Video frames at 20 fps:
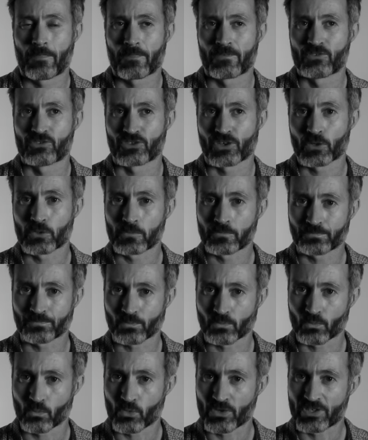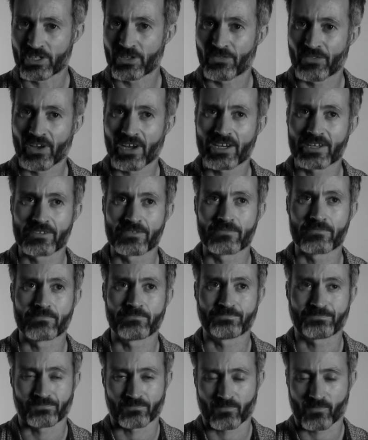So we did that,
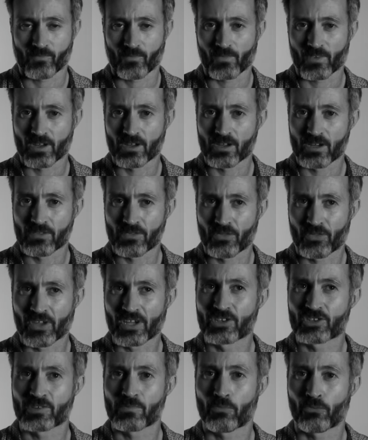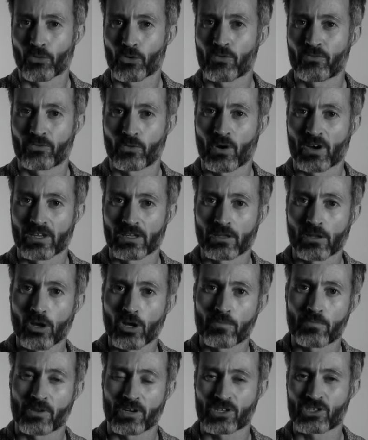and things improved quite a
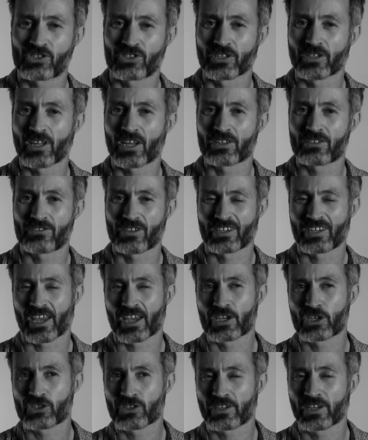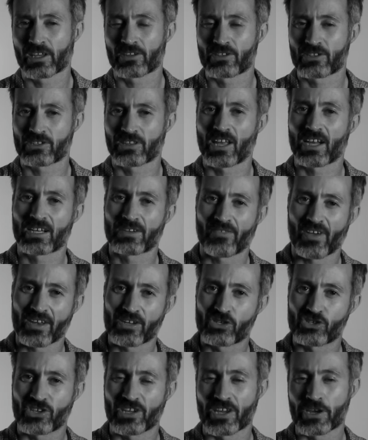lot, but I still occasionally had this lack of
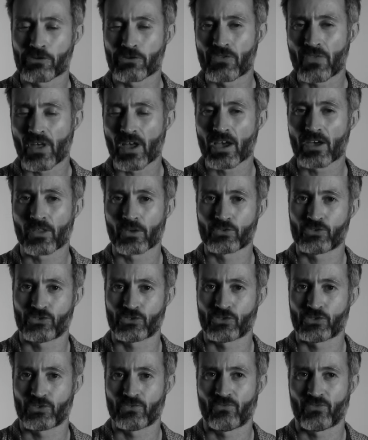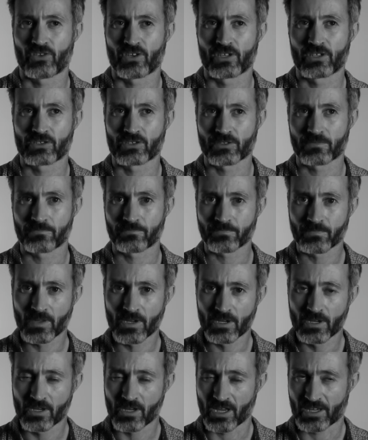energy here and there, those sorts of things, and
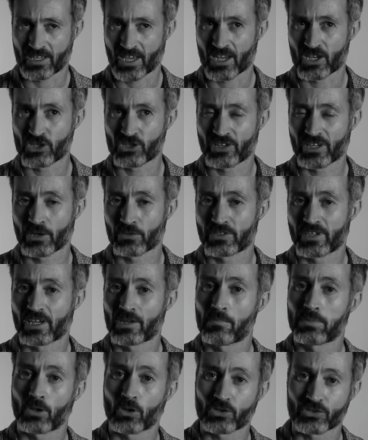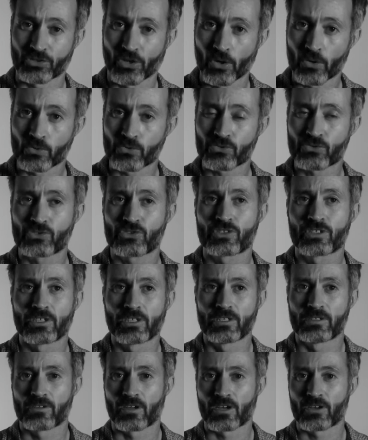occasionally I would get a blocked nose,
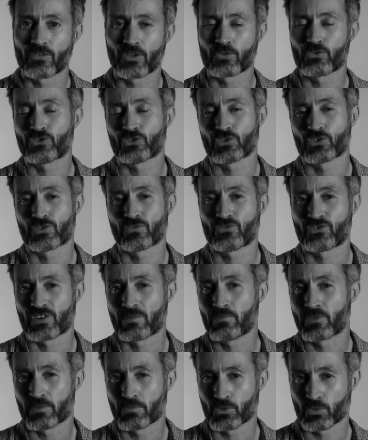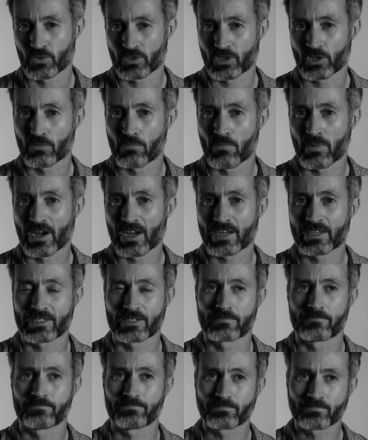and those sorts of symptoms would come back,
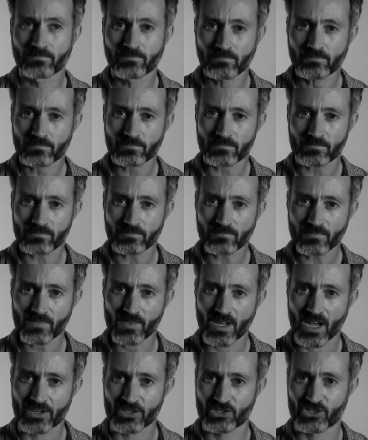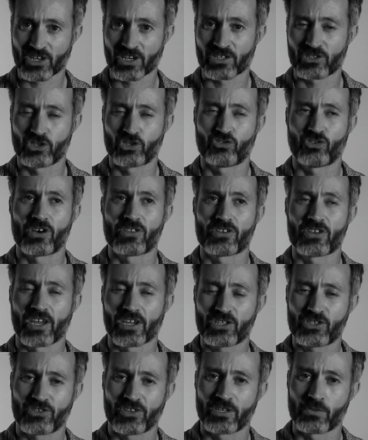and I decided to try the
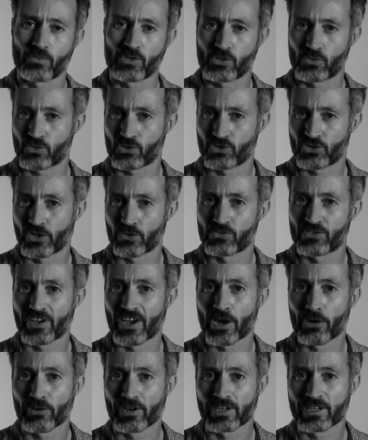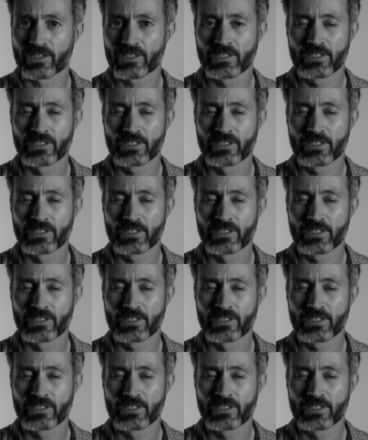next thing, which was no dairy.